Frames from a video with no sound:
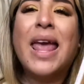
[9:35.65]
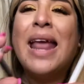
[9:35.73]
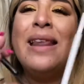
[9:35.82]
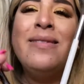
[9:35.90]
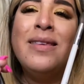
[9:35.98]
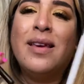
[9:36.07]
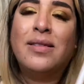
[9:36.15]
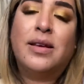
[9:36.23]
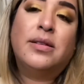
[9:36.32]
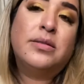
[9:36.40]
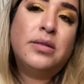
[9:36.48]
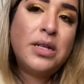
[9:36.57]
Anything like
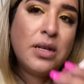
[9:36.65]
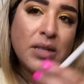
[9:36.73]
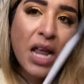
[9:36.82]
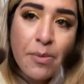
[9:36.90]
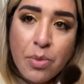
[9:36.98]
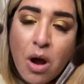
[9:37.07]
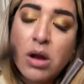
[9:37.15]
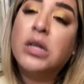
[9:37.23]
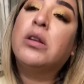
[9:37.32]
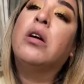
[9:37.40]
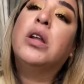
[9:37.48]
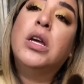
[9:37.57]
this, it doesn't have
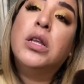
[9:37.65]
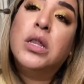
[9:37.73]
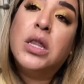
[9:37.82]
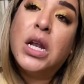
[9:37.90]
product on it.